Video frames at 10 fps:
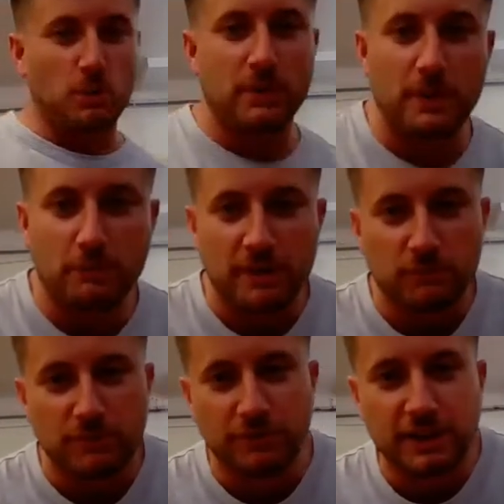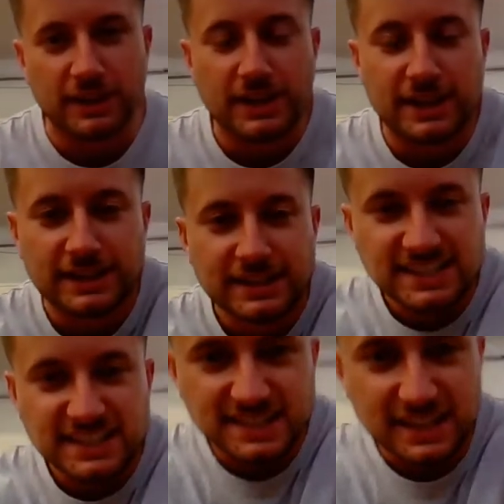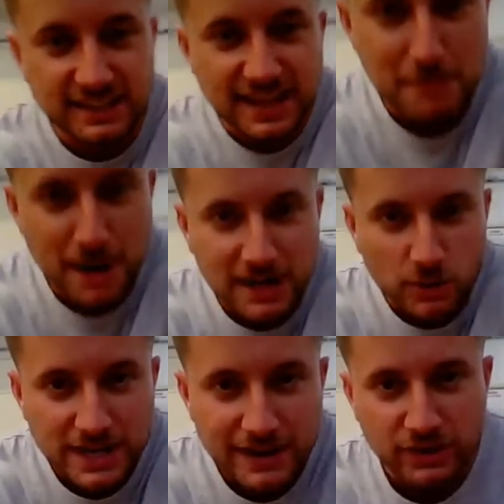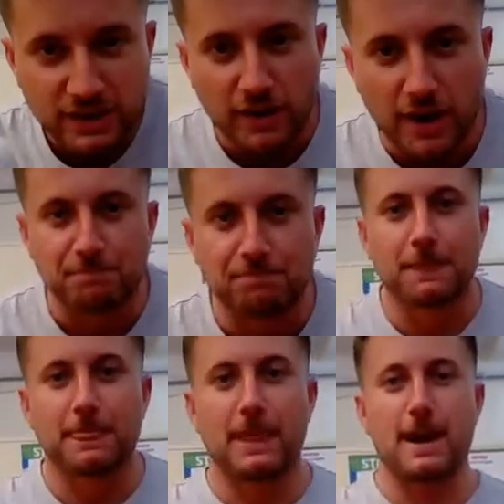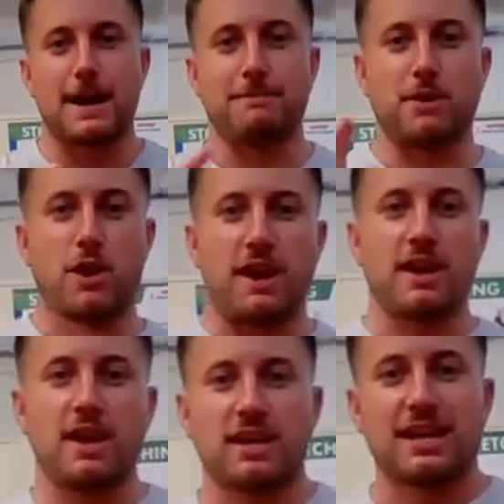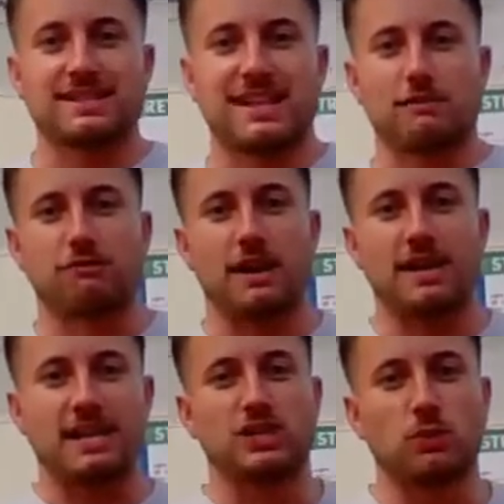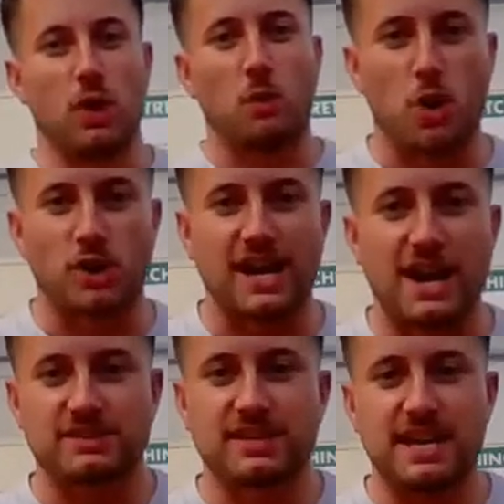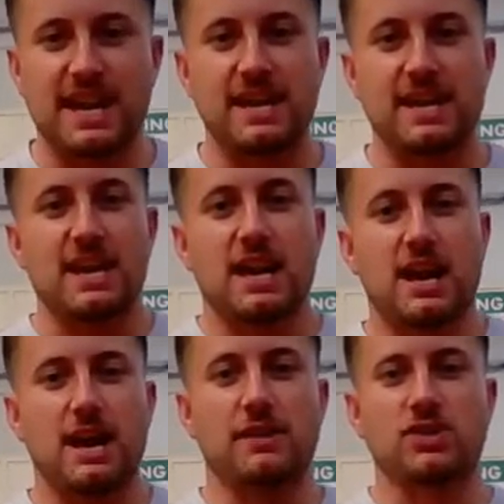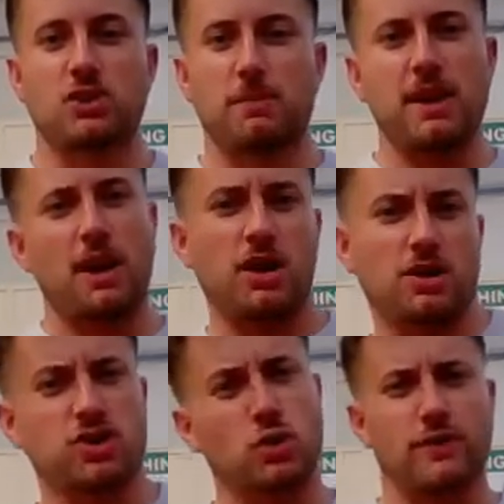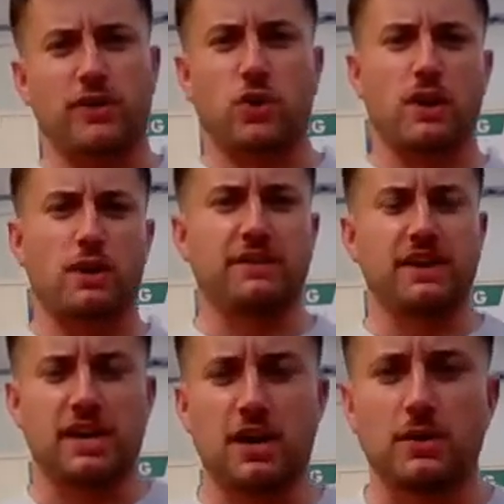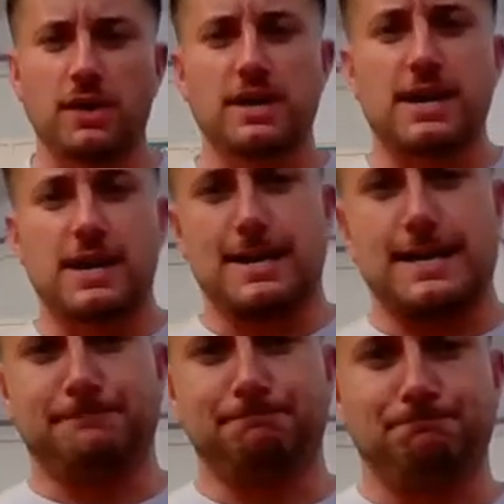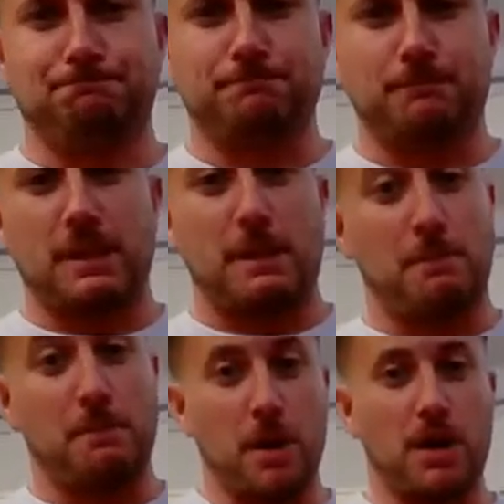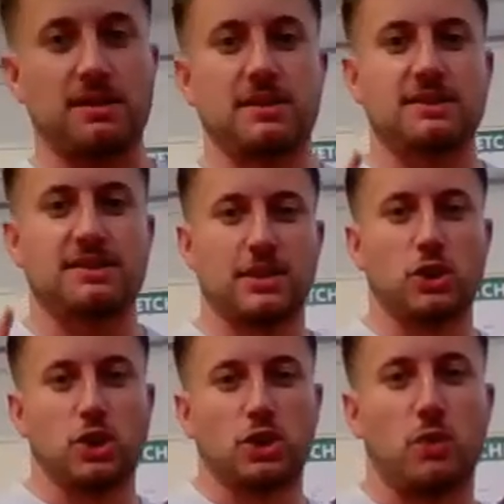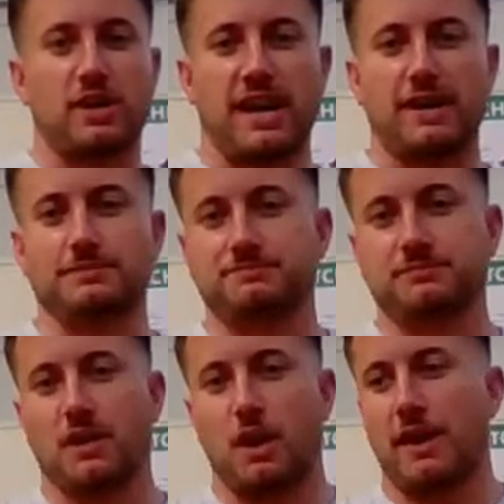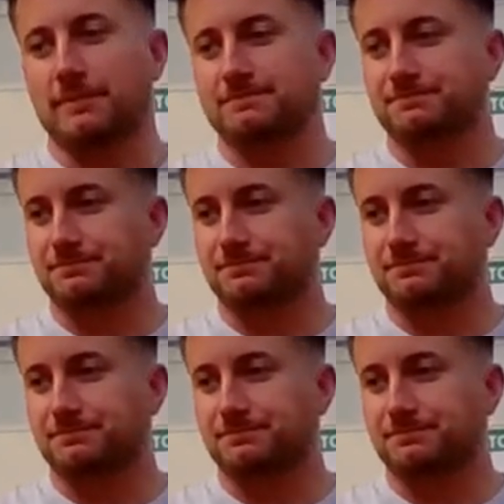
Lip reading: we really stick to that motto. We never give up. All right, let's get right into our workout today. This will be a sort of a quicker video, but still a good workout. All right.